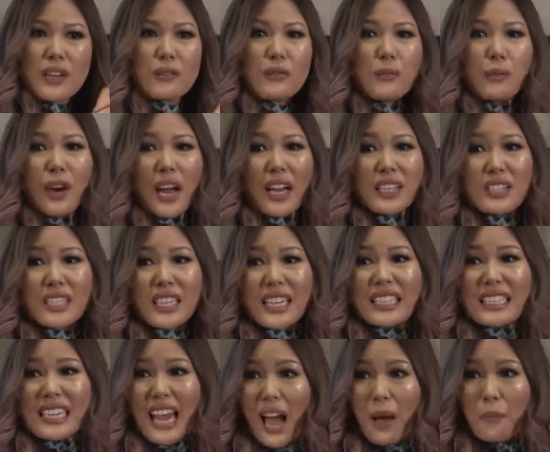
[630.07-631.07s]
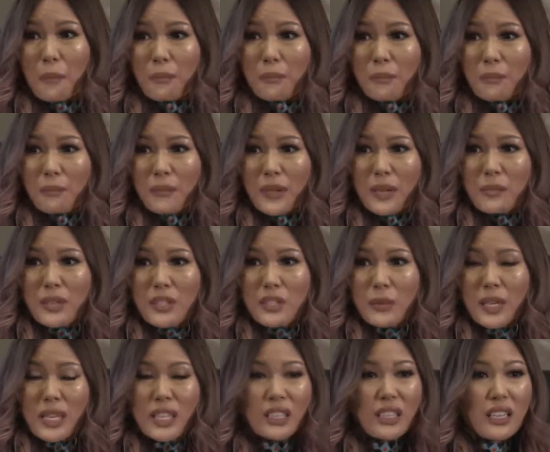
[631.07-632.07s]
I remember I had to take a nap in
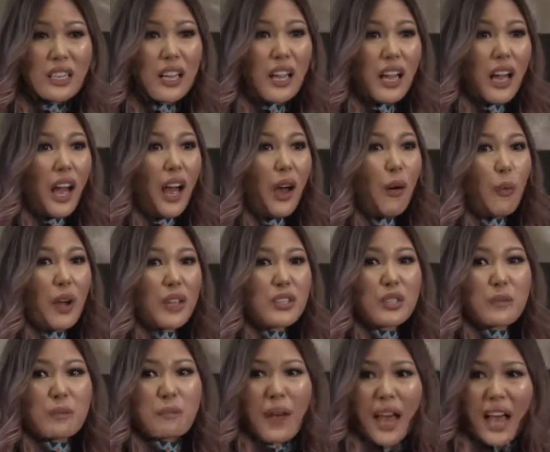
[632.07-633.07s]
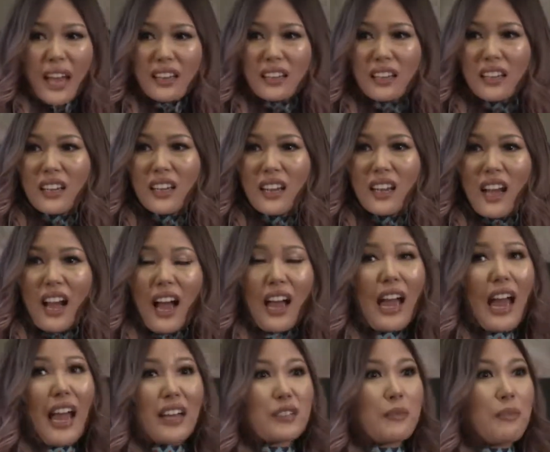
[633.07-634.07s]
between. I went to bed. I
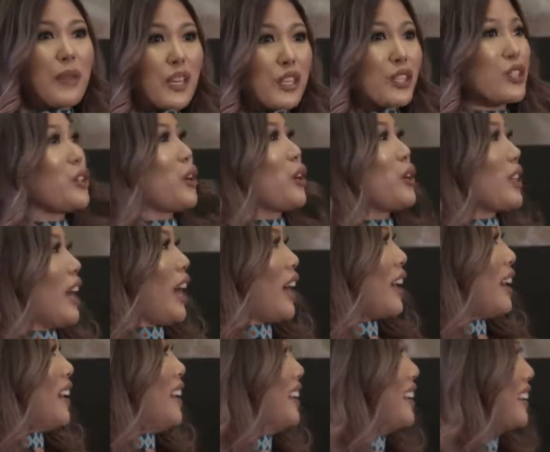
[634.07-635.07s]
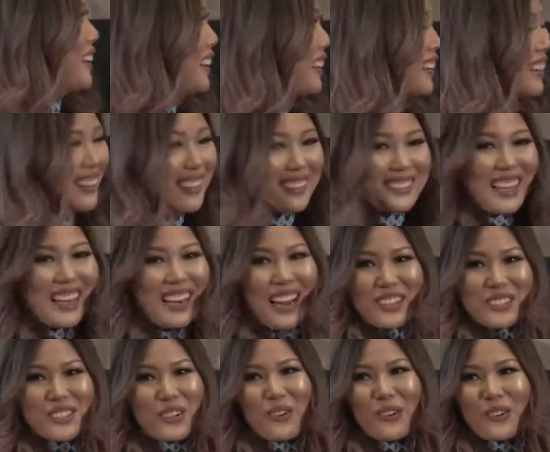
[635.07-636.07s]
had to make sure that that
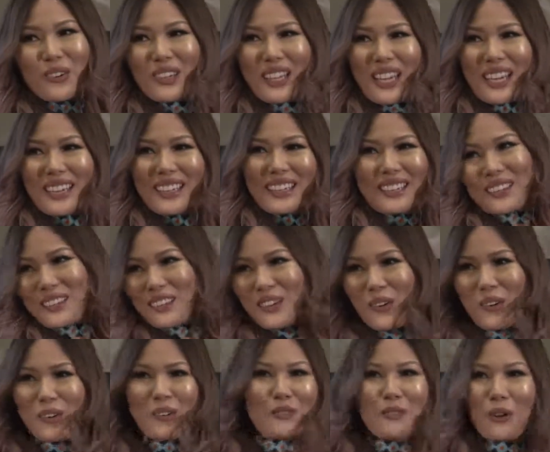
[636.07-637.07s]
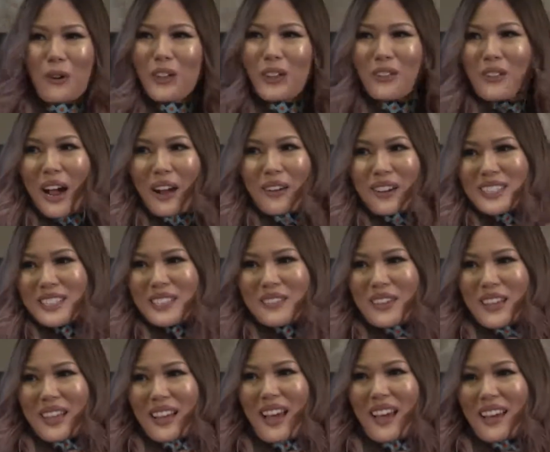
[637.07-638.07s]
I don't like, you know, roll around and
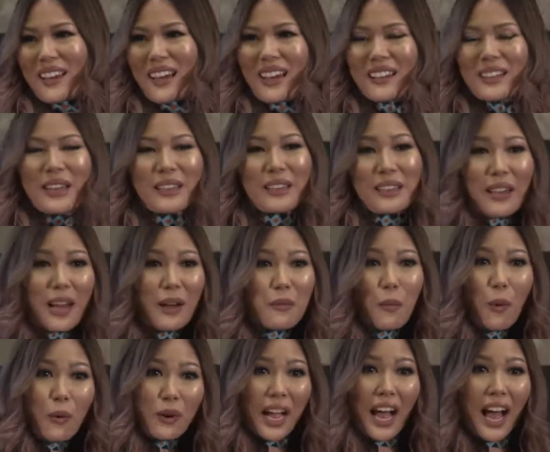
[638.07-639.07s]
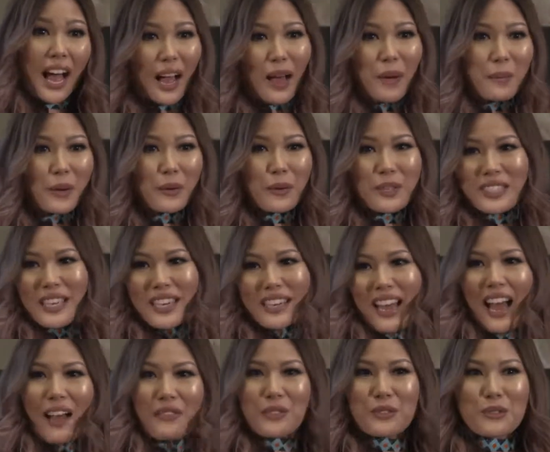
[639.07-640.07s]
stuff like that. And I woke up, it was like
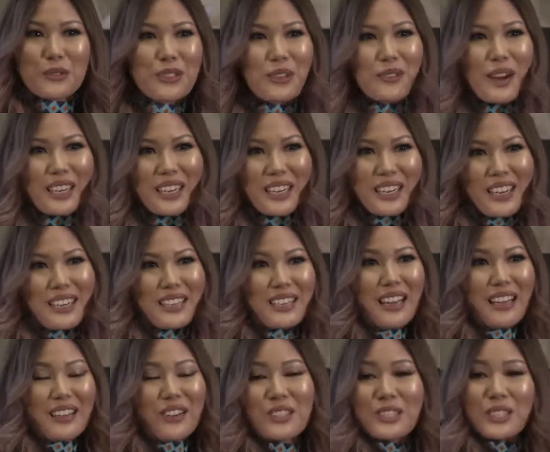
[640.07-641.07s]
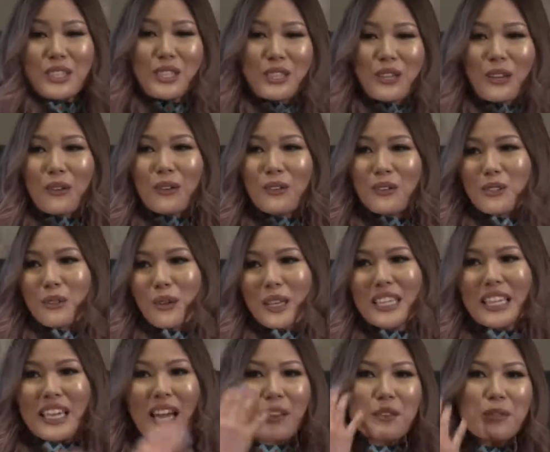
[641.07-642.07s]
afternoon already, and I continued doing
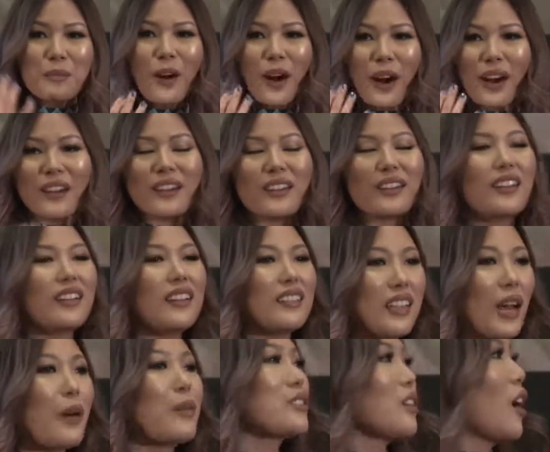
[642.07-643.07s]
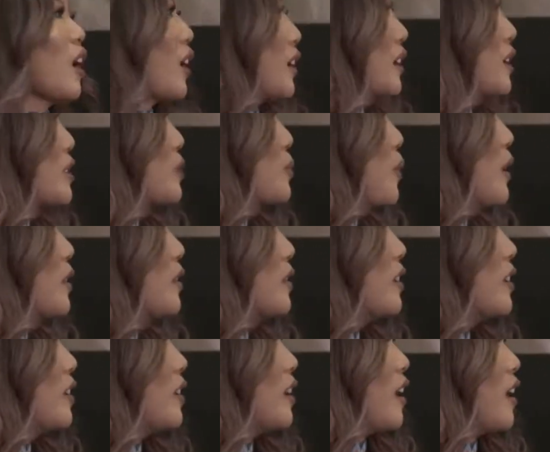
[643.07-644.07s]
the other part. That was the hardest one.
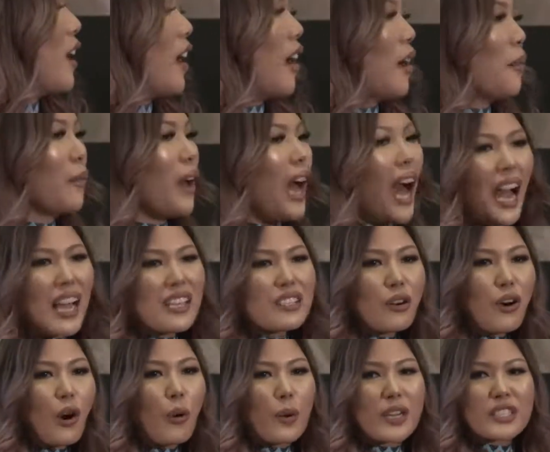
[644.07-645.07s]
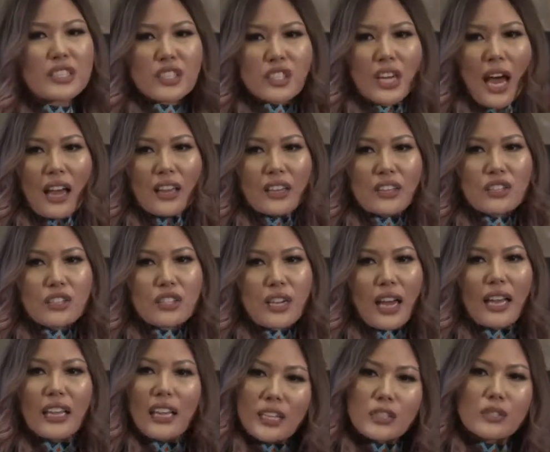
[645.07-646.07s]
Eyes are always a challenge.
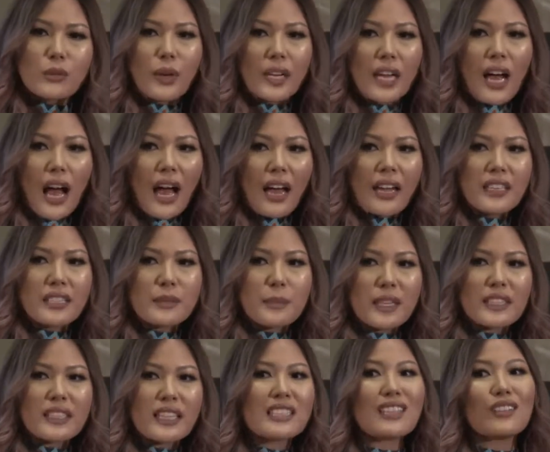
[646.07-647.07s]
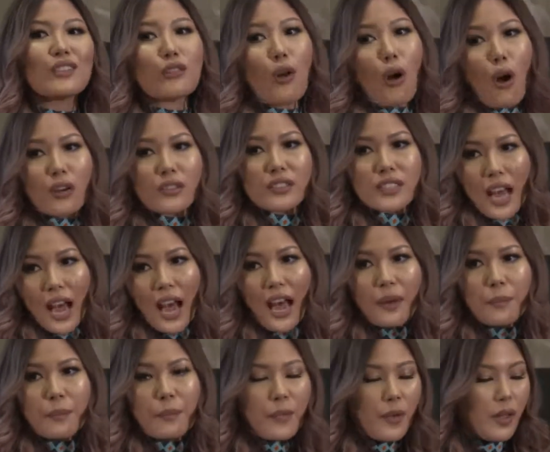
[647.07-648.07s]
I like doing eyes, but it takes a long
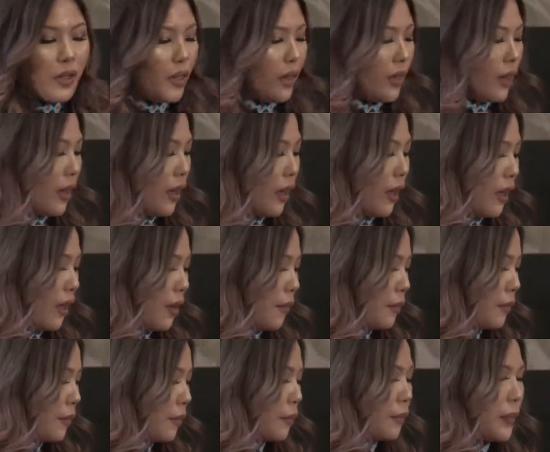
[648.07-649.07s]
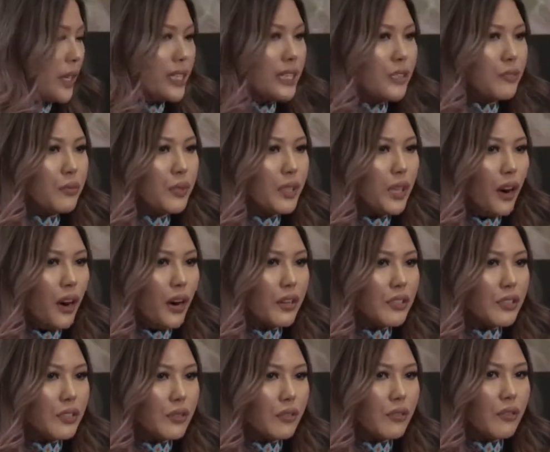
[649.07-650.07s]
time because it's really
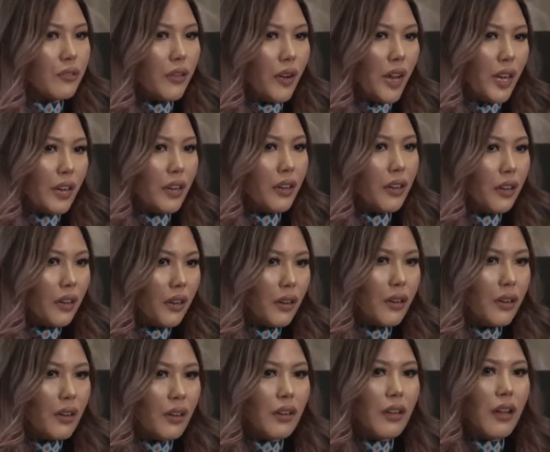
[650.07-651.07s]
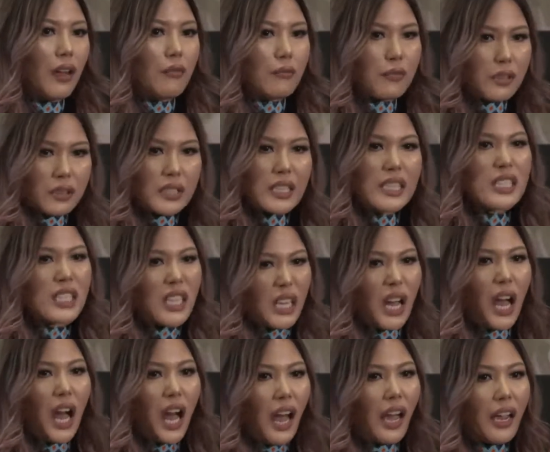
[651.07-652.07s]
hard to create a
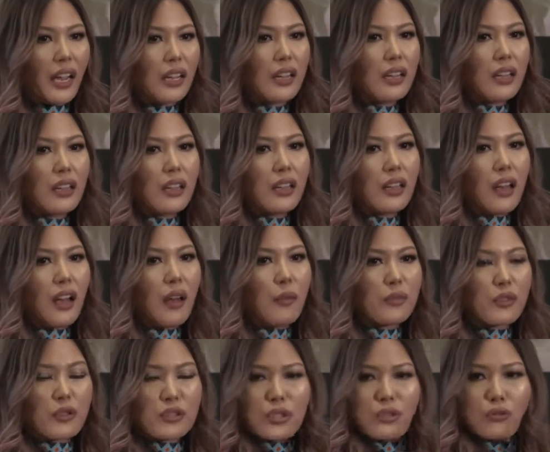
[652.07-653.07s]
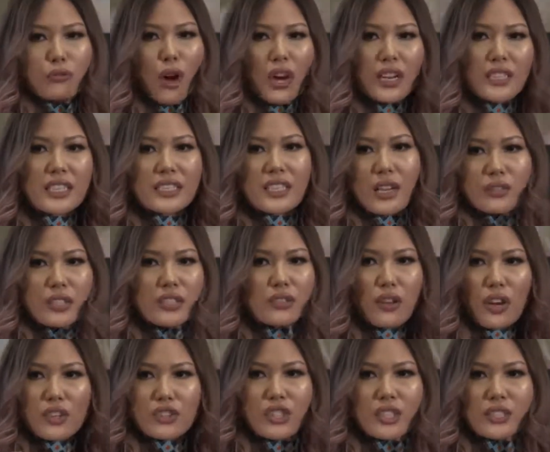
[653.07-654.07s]
realistic eye. There's a lot of details. It's
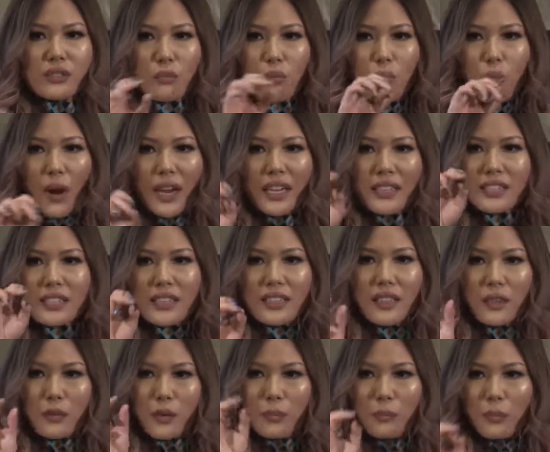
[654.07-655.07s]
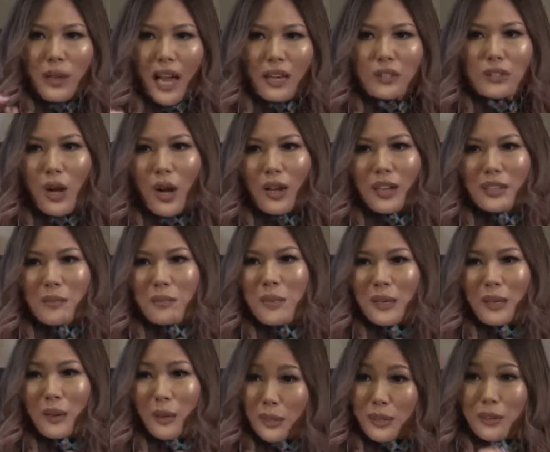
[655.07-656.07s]
not just white and then a black dot in the
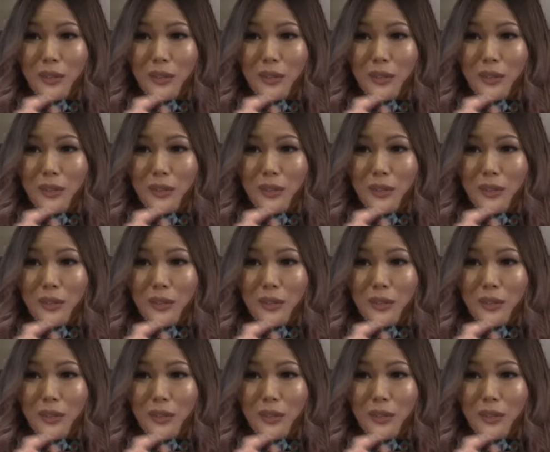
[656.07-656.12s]
middle.